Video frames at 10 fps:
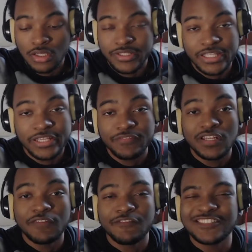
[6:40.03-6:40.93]
even
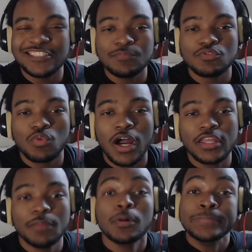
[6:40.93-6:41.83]
if it seems rocky,
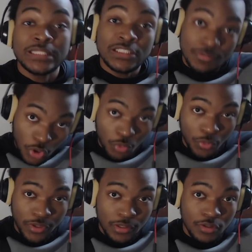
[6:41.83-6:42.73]
but be smart with
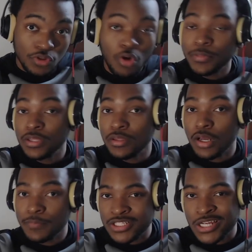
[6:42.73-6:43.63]
it. Don't be dumb
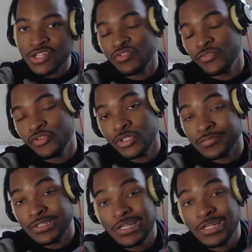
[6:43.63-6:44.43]
and chase your dreams.